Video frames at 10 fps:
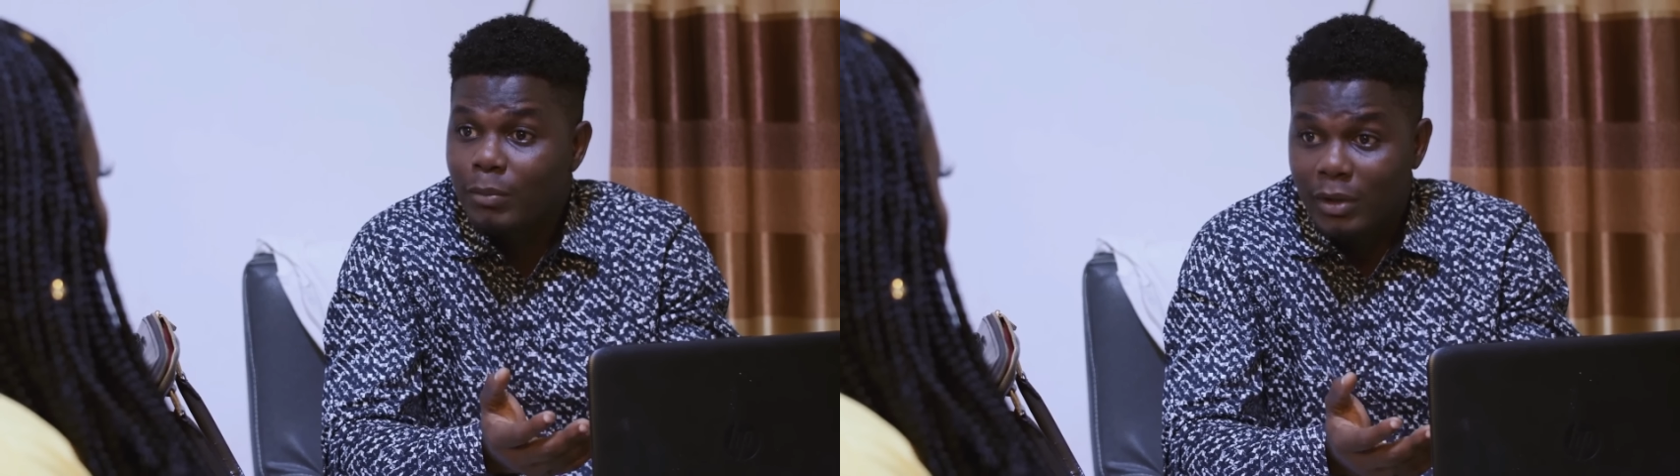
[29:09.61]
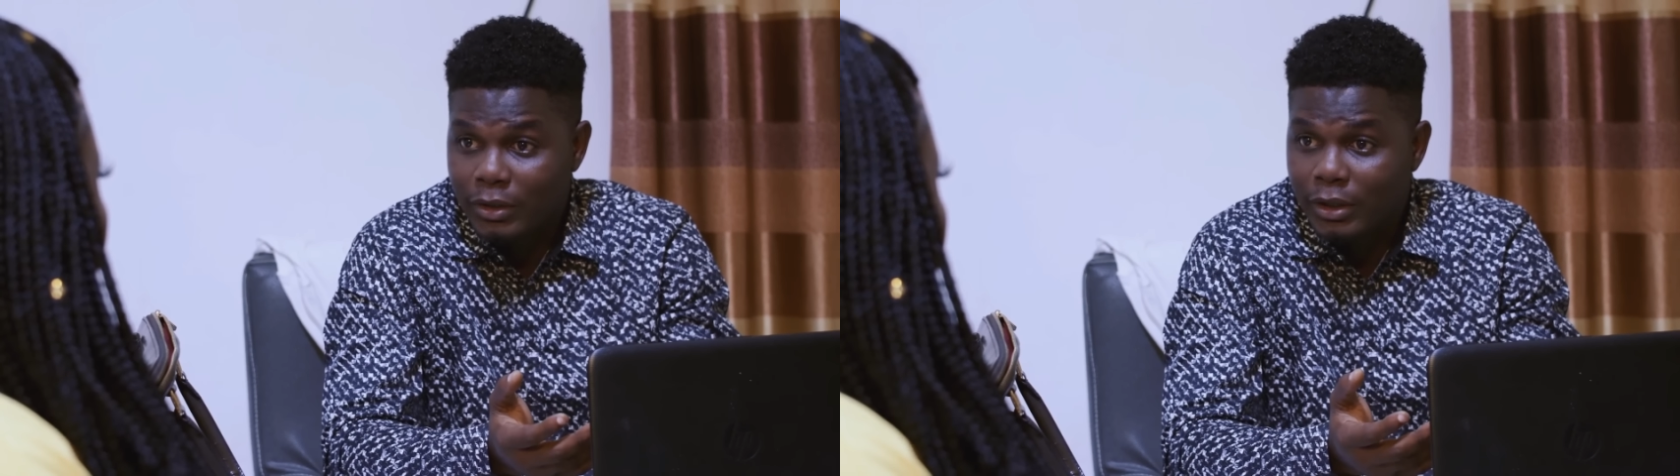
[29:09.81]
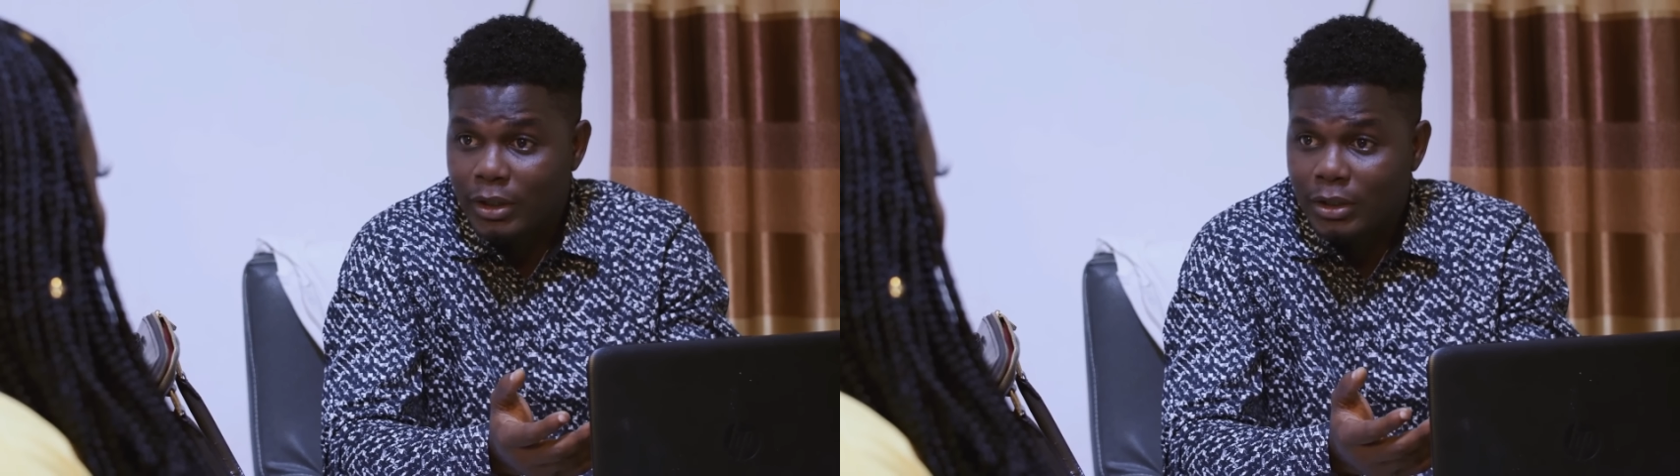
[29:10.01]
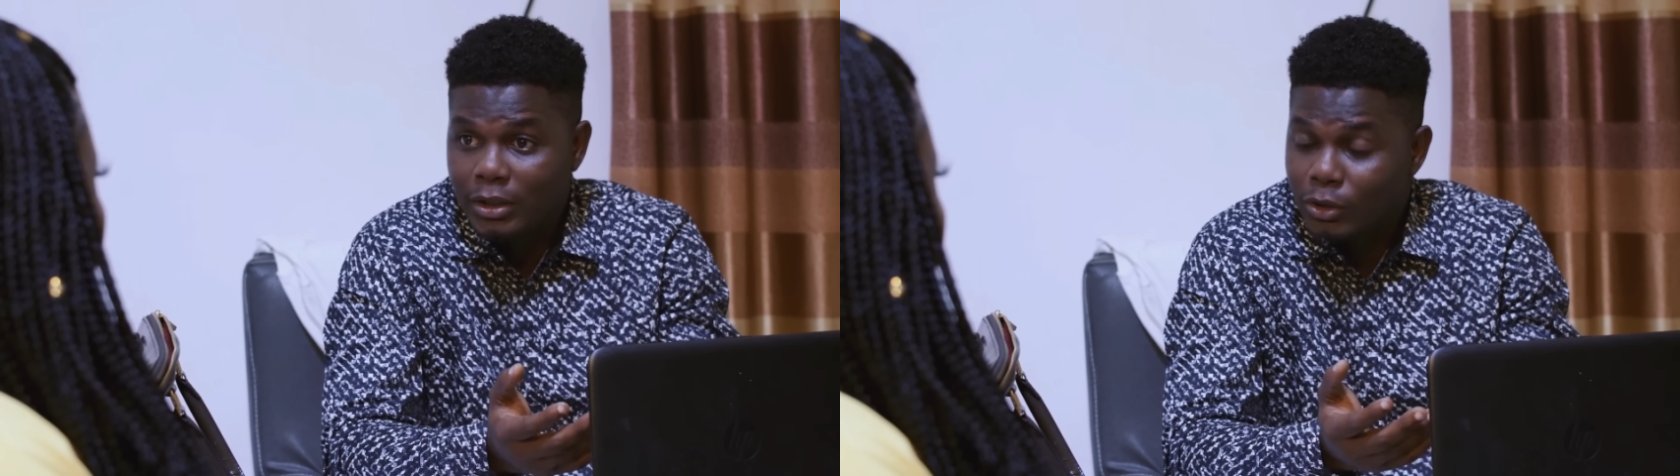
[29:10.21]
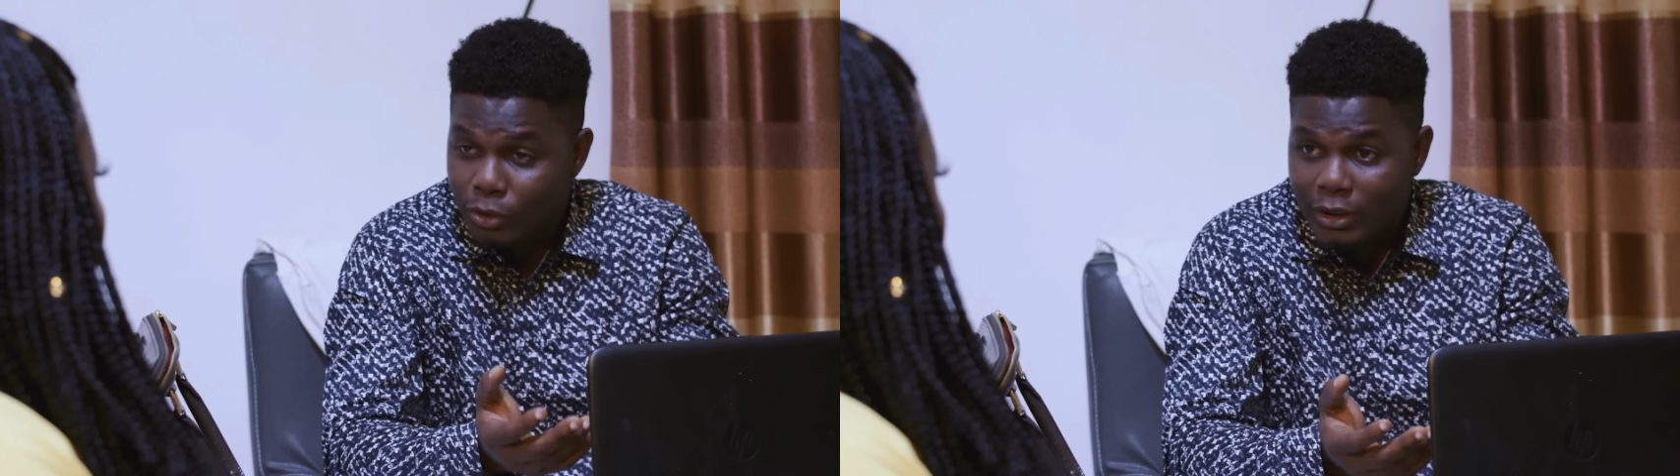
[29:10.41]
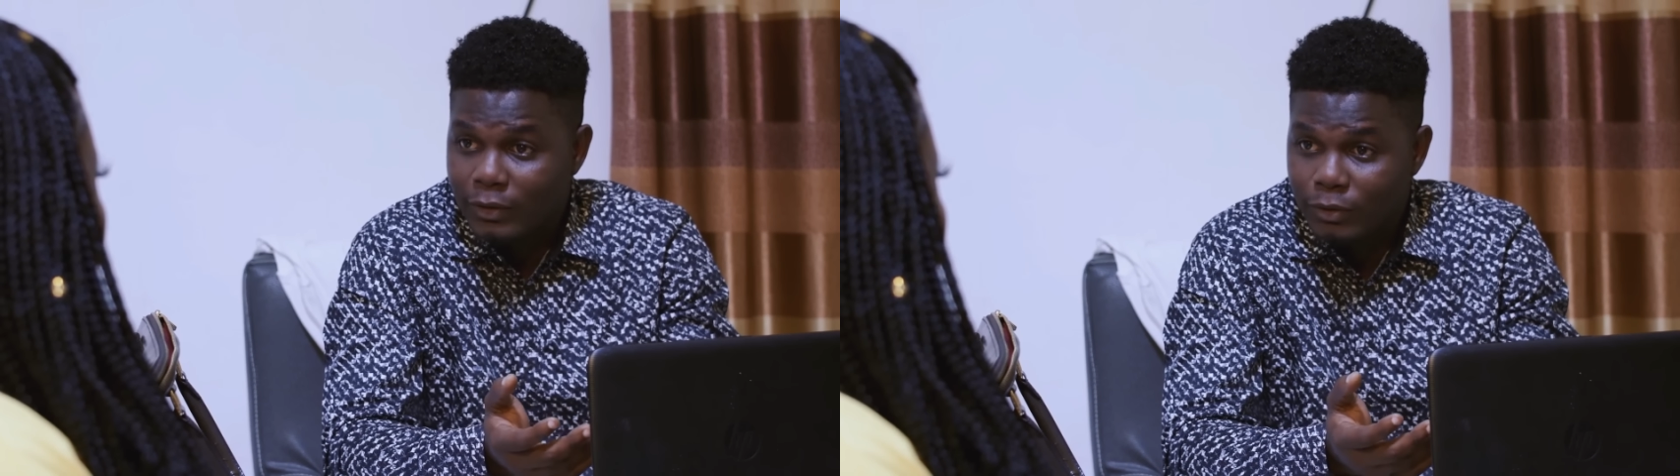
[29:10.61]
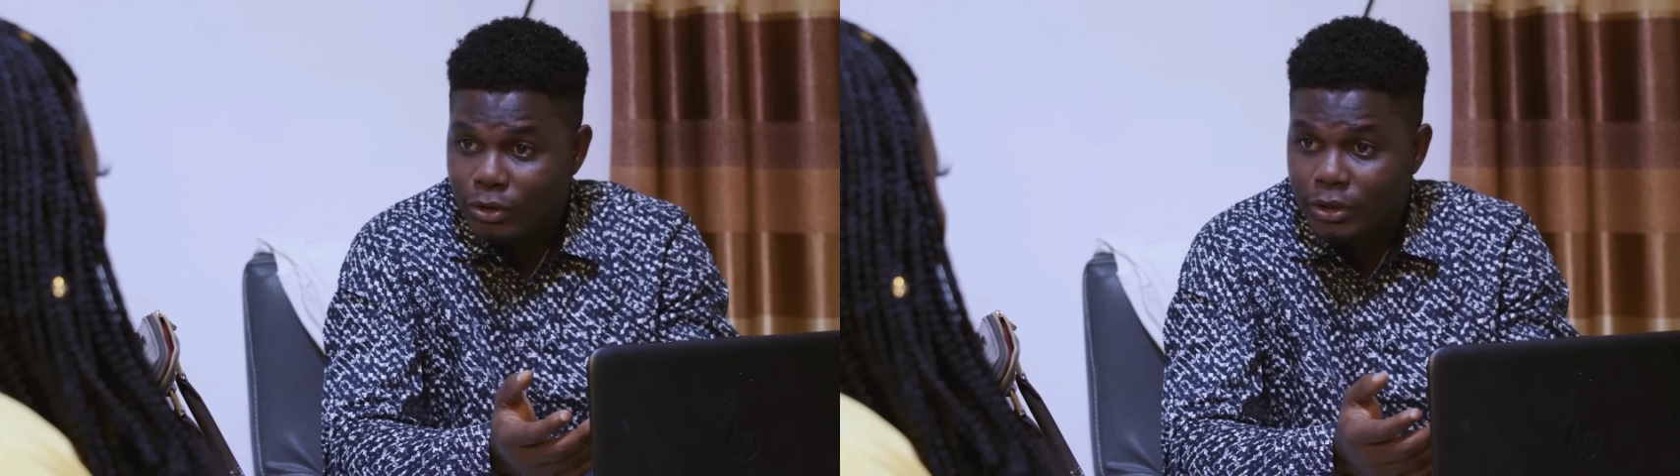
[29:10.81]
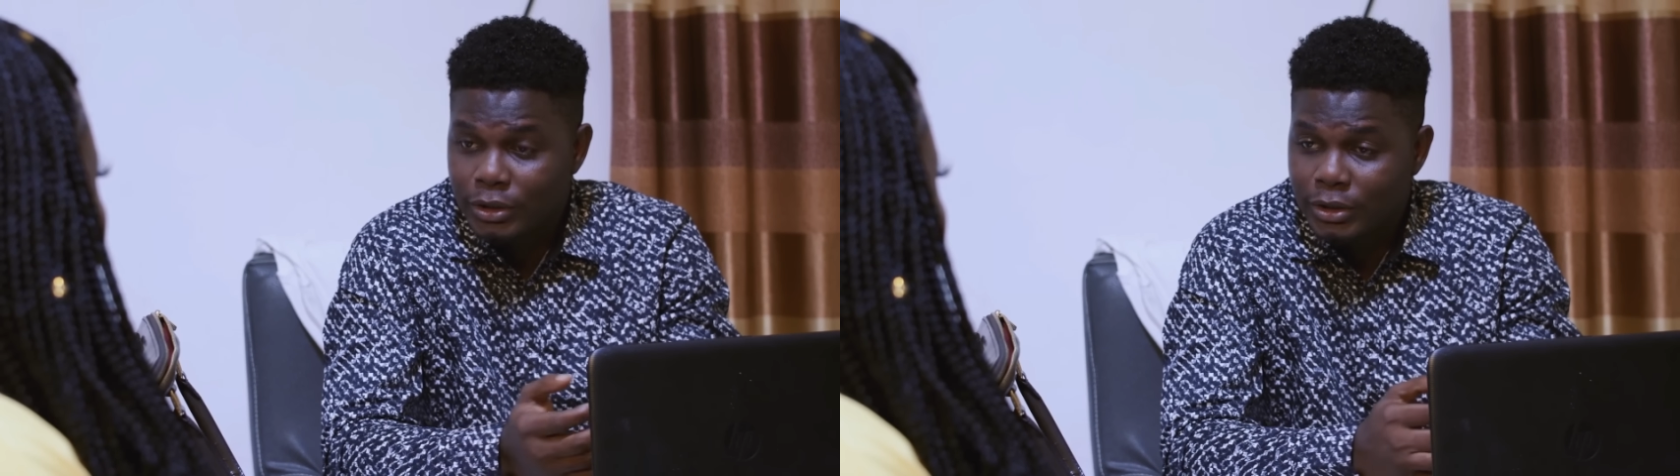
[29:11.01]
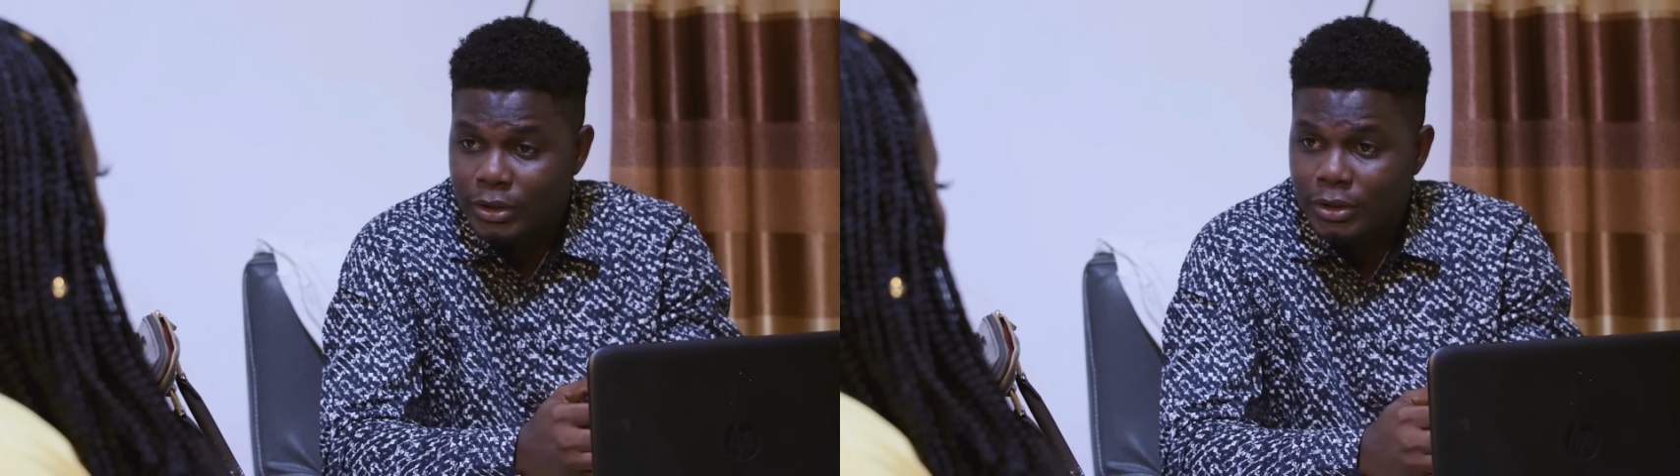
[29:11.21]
have malaria or typhoid.